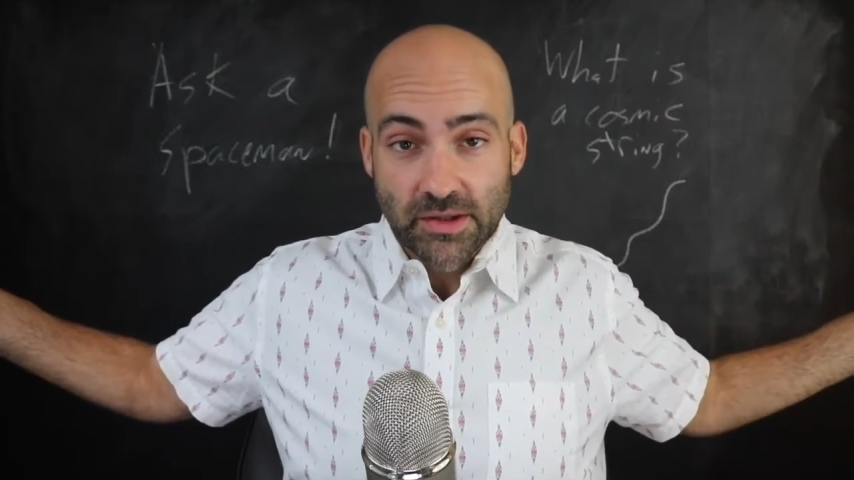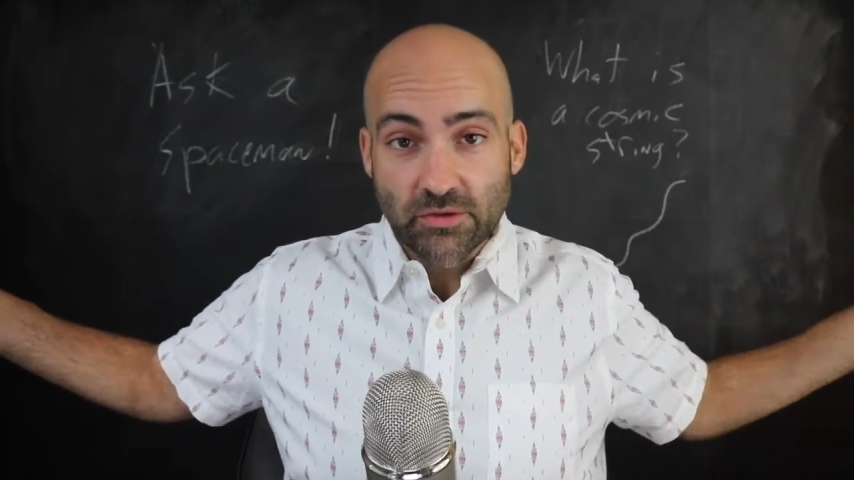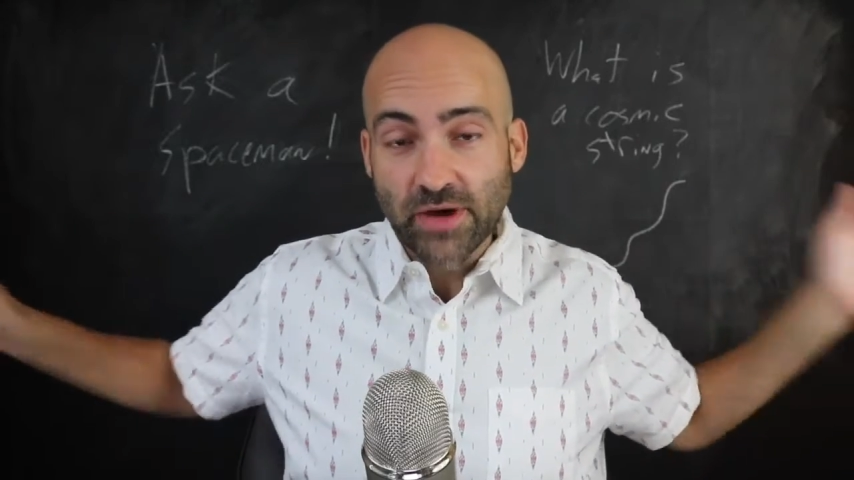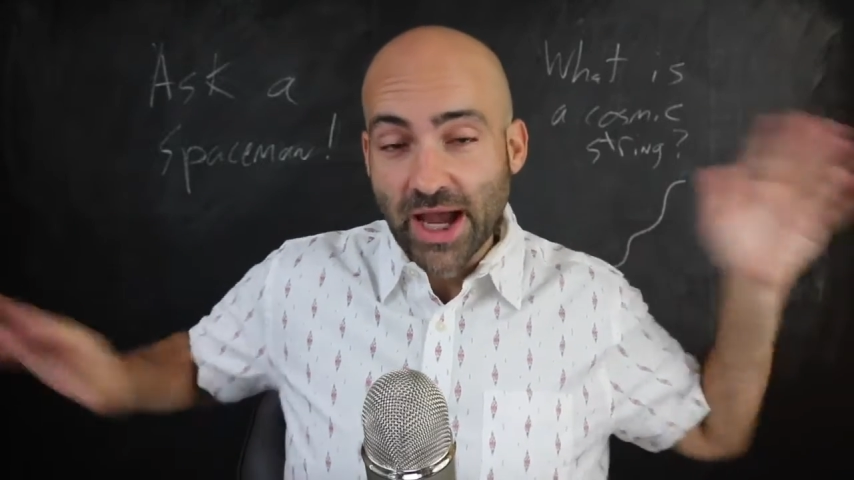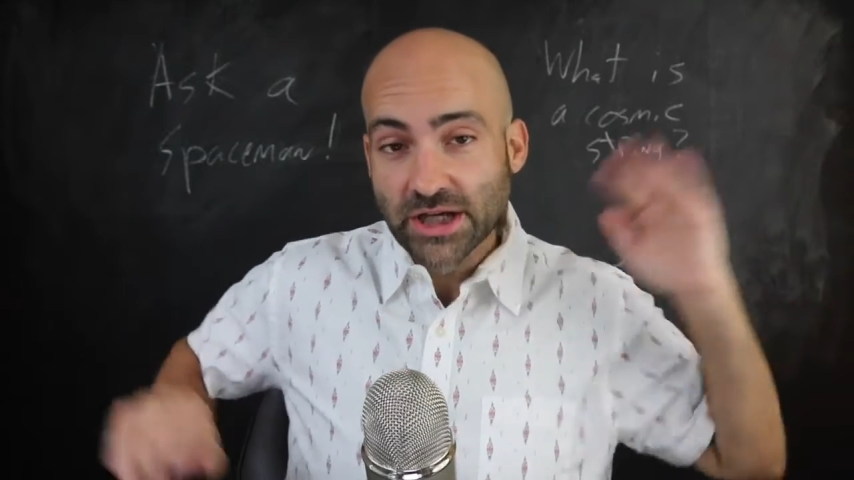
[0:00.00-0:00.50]

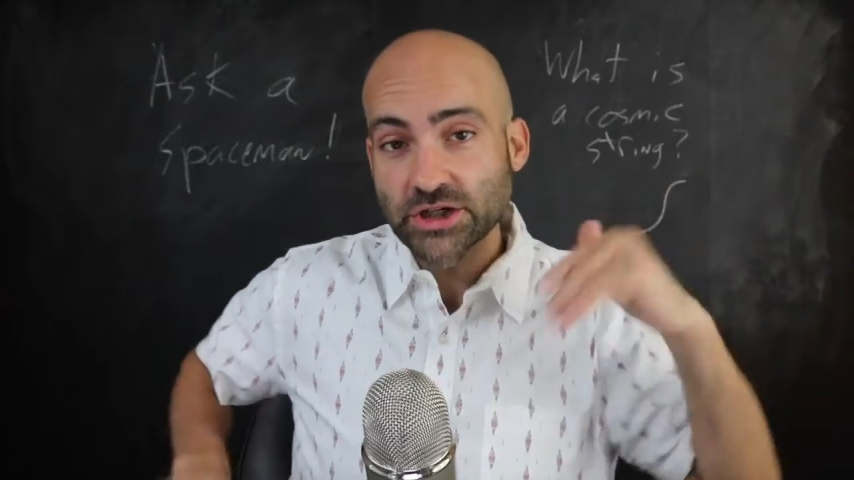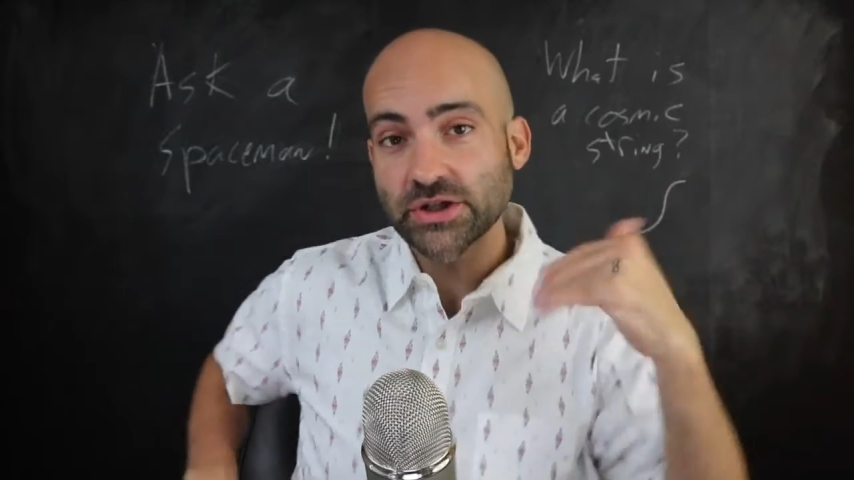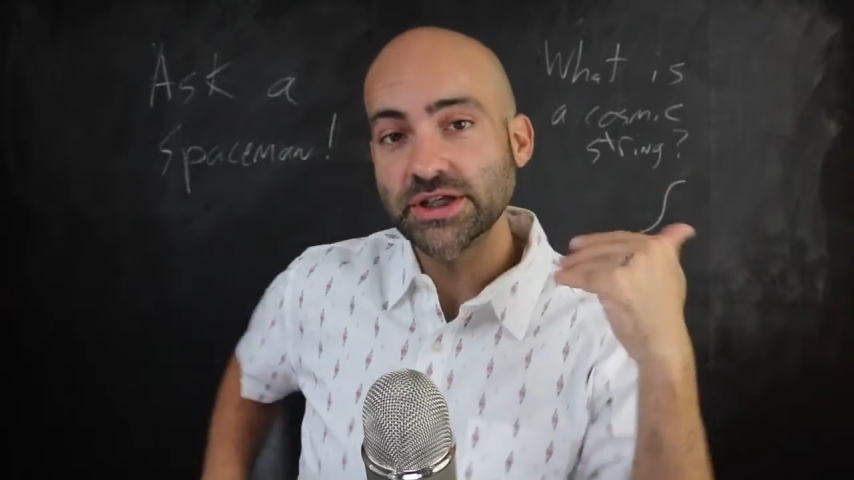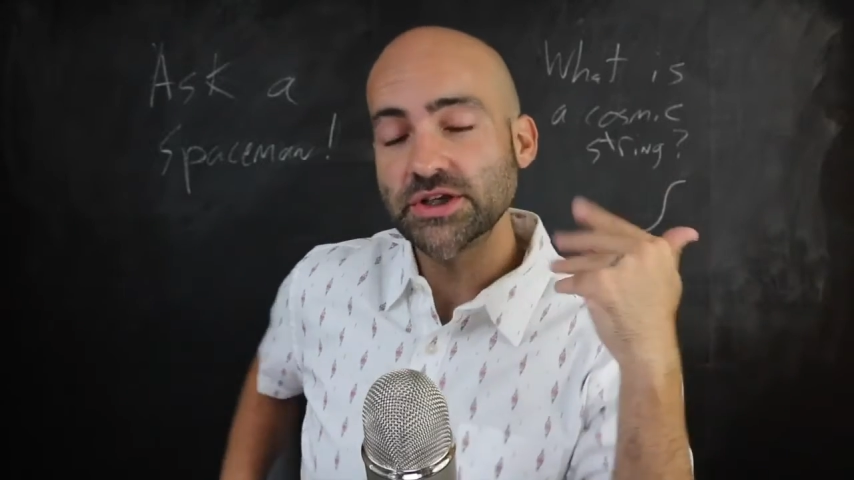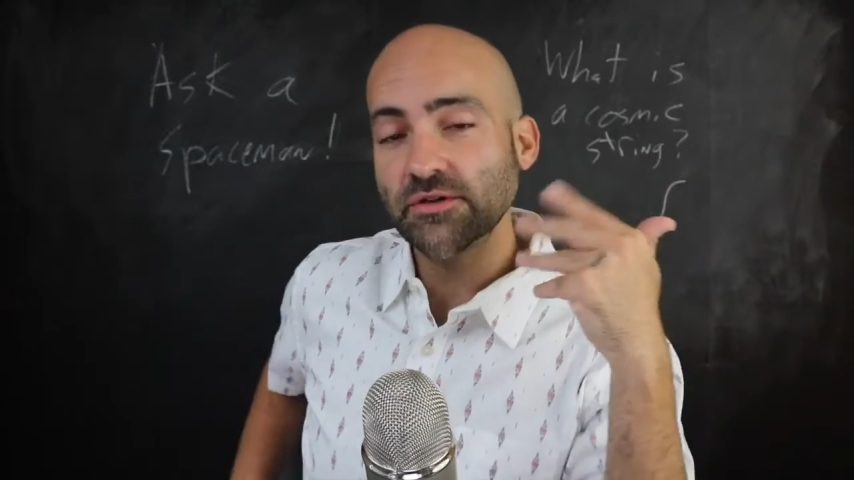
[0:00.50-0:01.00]
you
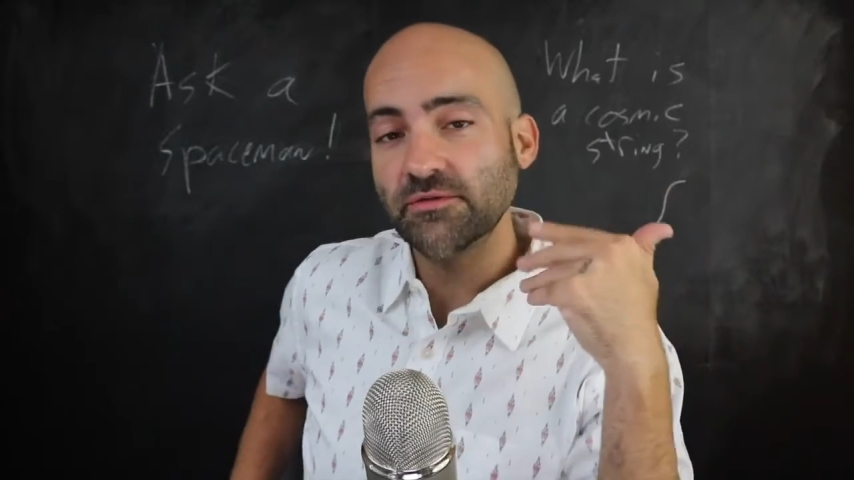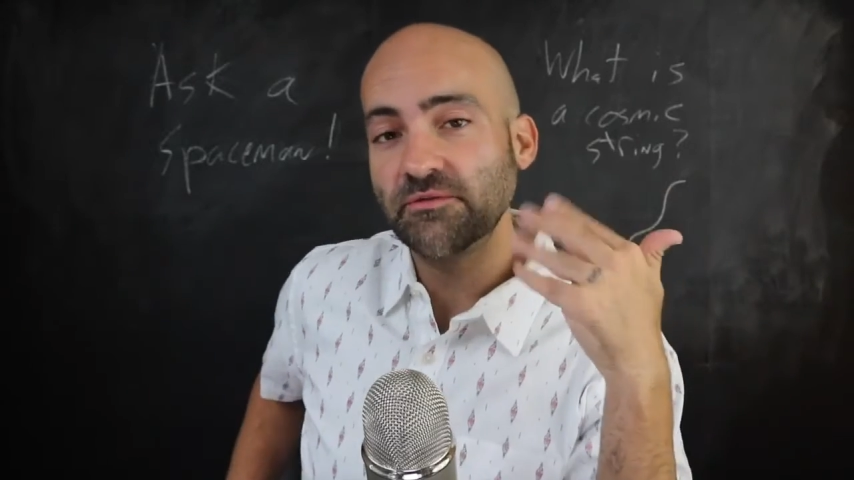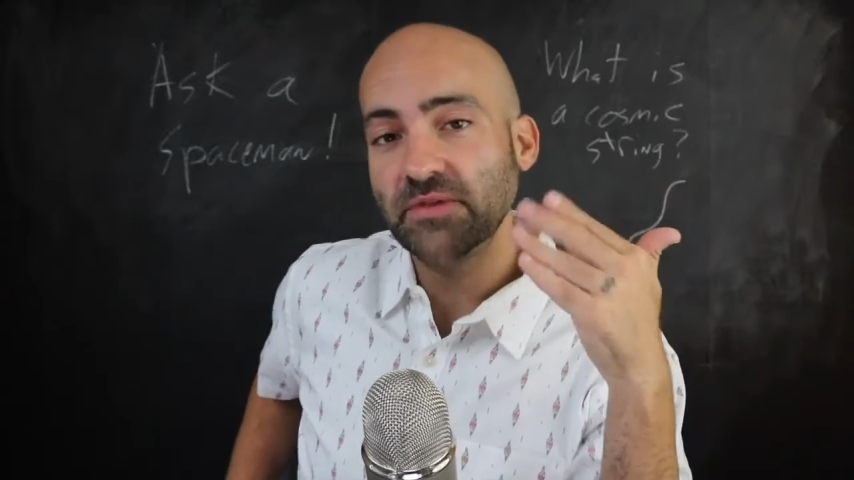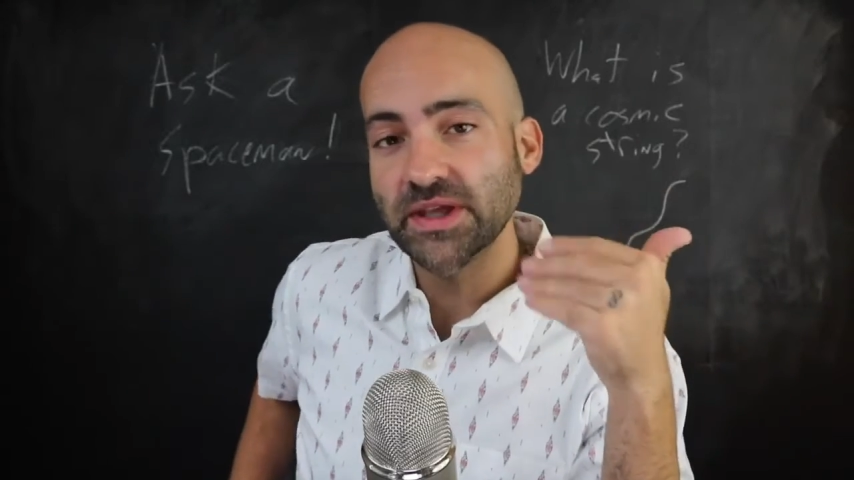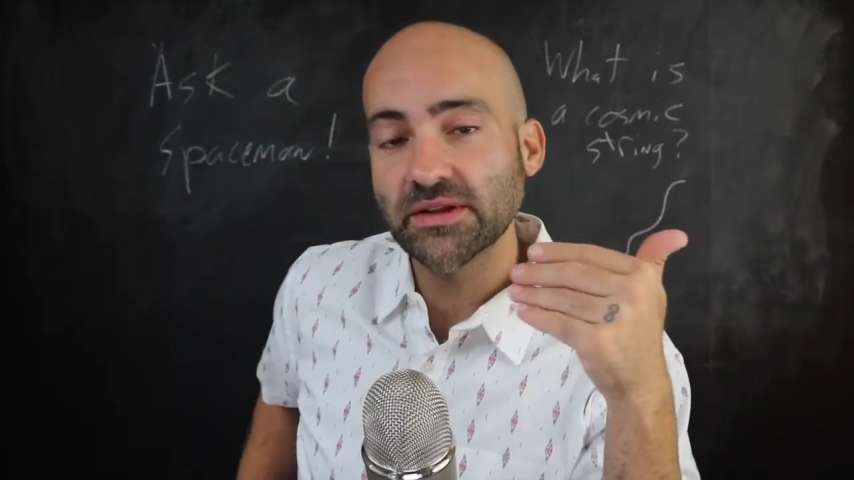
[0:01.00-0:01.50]
actually don't
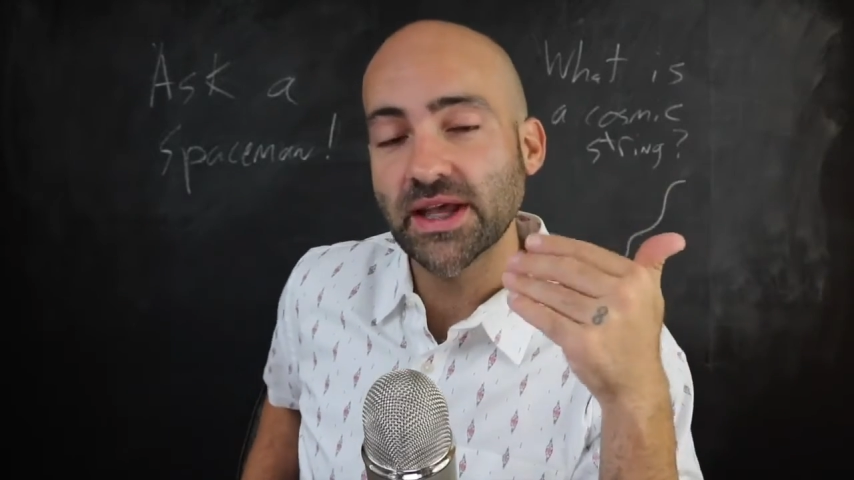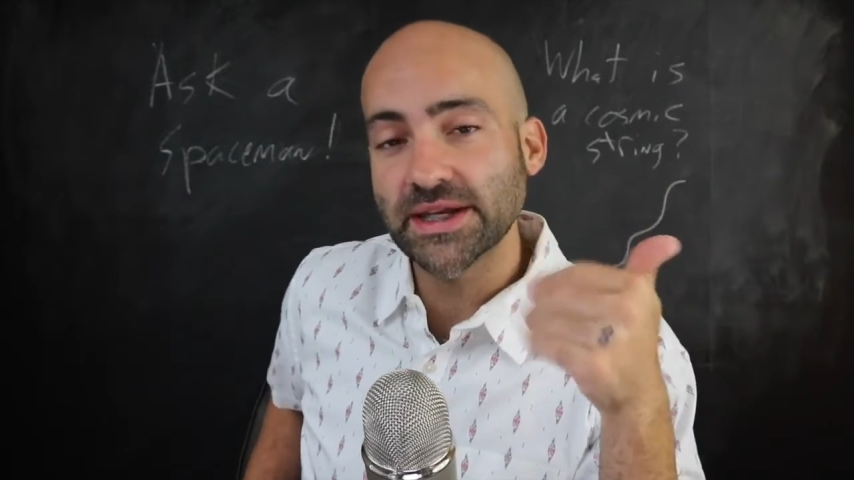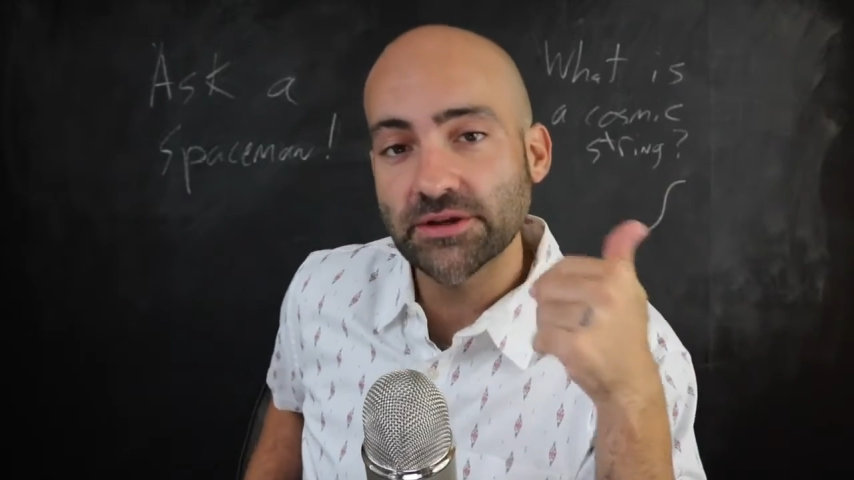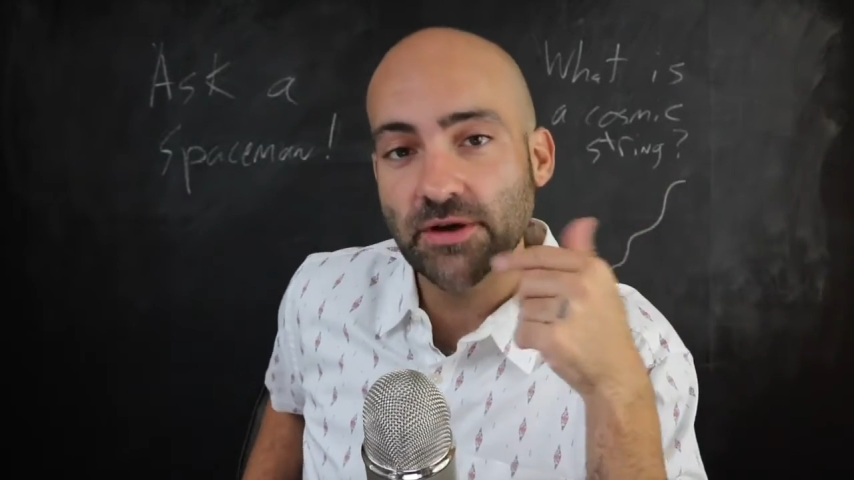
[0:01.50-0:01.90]
feel any